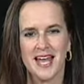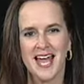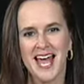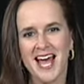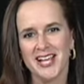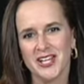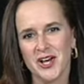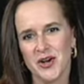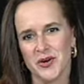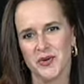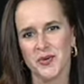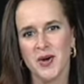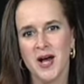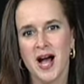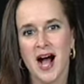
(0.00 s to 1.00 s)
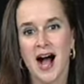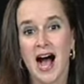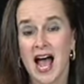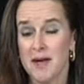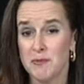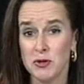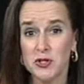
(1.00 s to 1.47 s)
Hello,
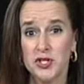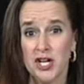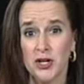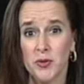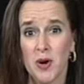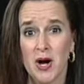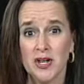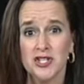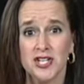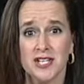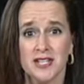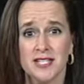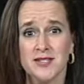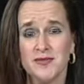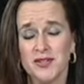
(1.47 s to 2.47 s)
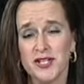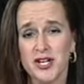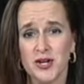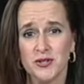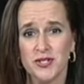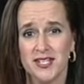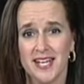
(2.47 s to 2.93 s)
I appreciate you watching this
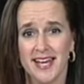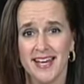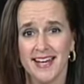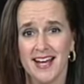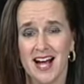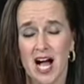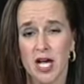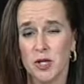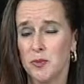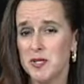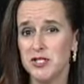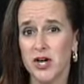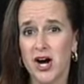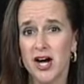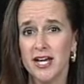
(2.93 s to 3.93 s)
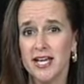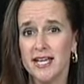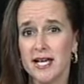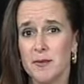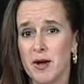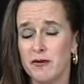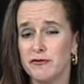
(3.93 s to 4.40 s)
video today. I'm going to be
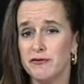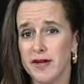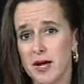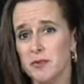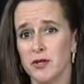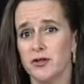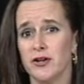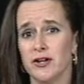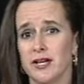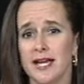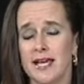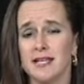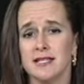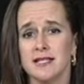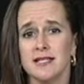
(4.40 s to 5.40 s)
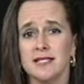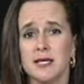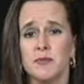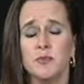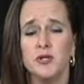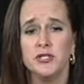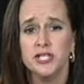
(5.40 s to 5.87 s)
talking about family law cases.
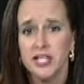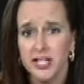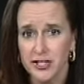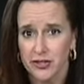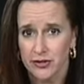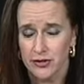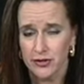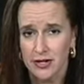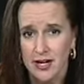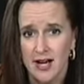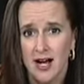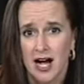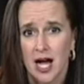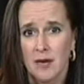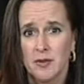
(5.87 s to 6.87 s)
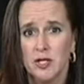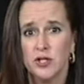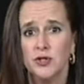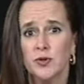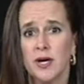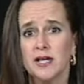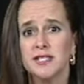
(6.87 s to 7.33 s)
In particular, I'm going to
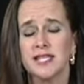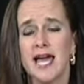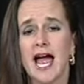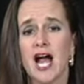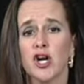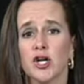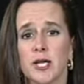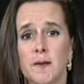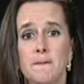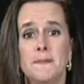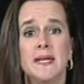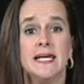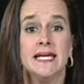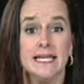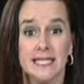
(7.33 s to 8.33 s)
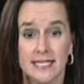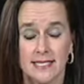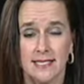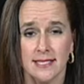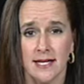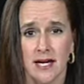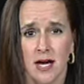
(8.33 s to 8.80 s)
address the acronym
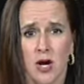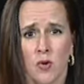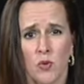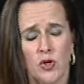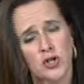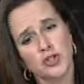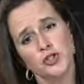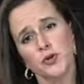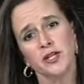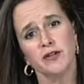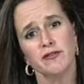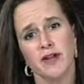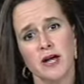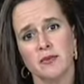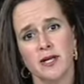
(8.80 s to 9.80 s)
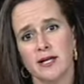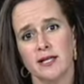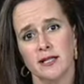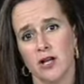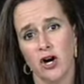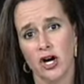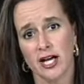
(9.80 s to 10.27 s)
PEACE. When you're doing a family
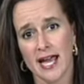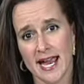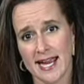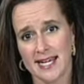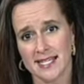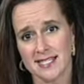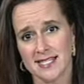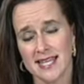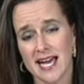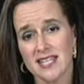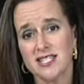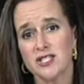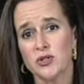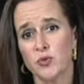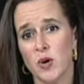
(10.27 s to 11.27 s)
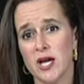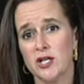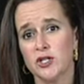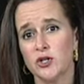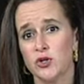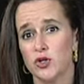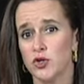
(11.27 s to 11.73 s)
law case, that's the way
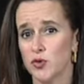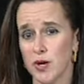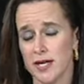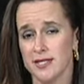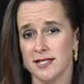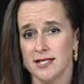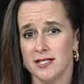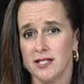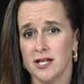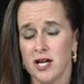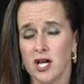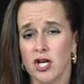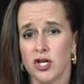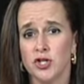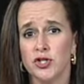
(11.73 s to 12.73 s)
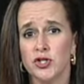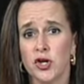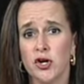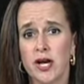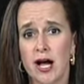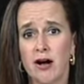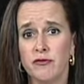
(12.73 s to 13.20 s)
to address it. You
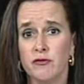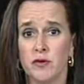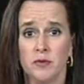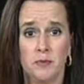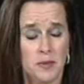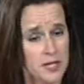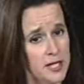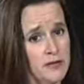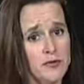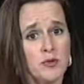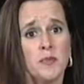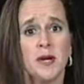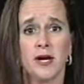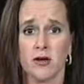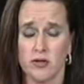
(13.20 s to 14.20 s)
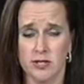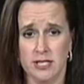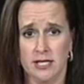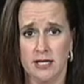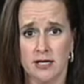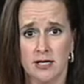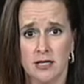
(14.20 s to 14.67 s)
start off with P for
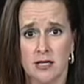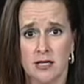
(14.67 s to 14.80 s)
parenting,